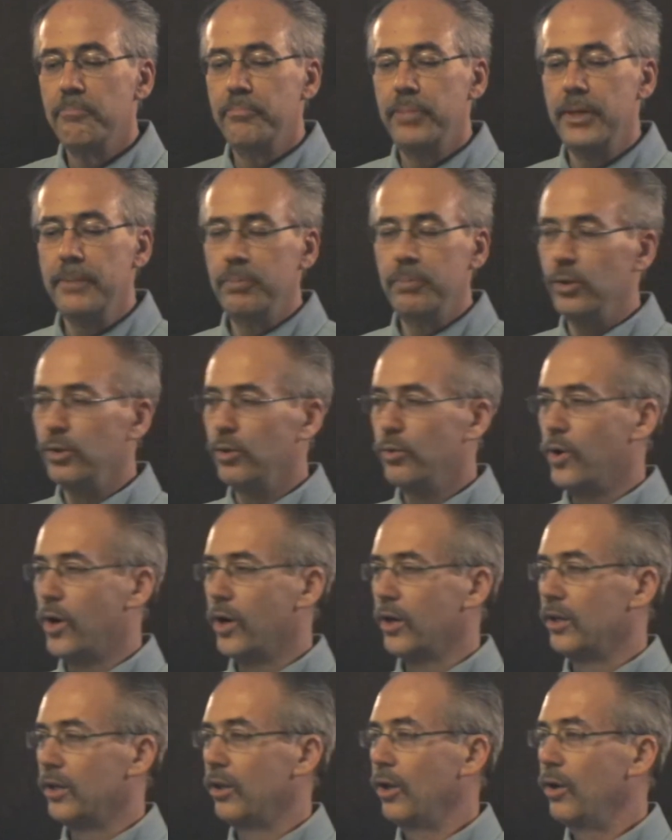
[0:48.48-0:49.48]
People who
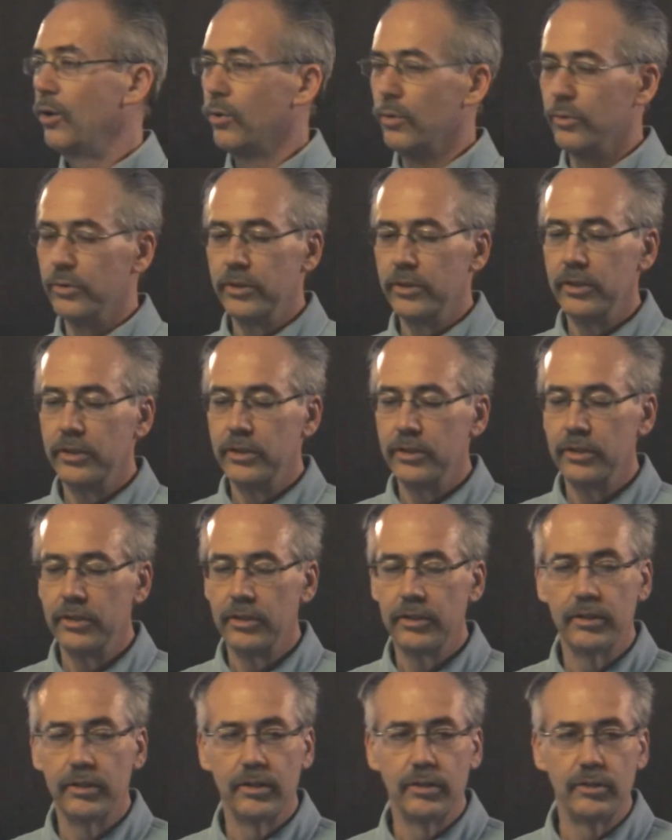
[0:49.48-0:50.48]
are alone
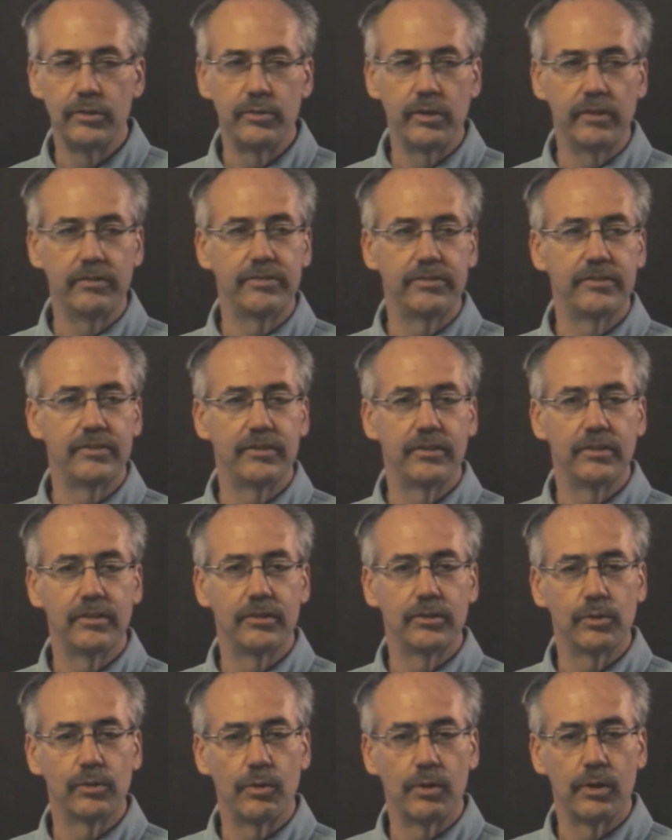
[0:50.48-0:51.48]
drift
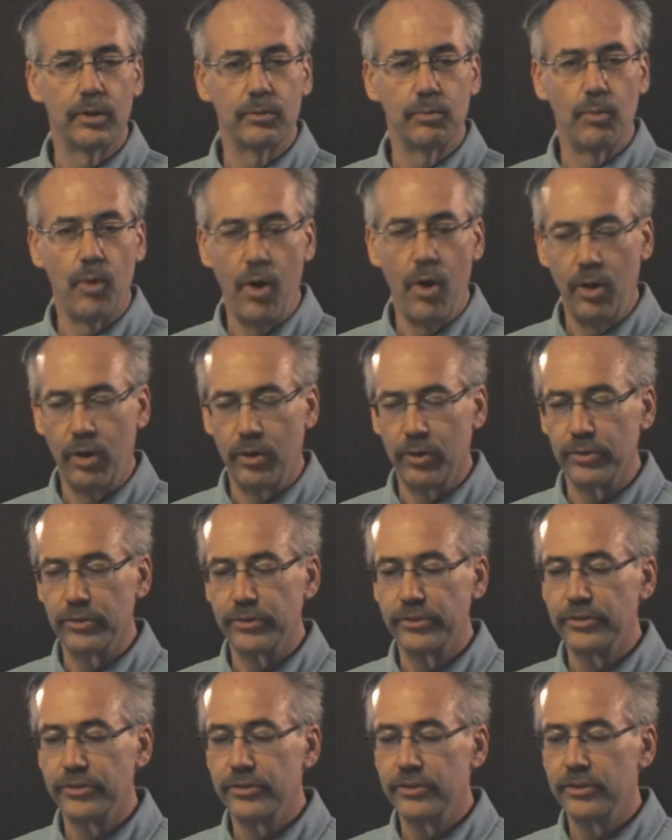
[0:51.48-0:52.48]
toward
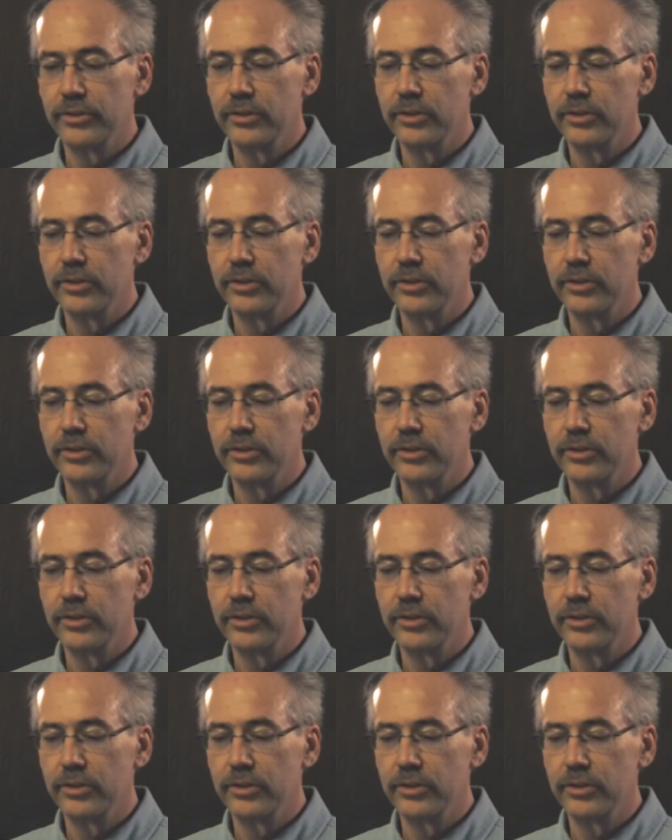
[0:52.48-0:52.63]
walls.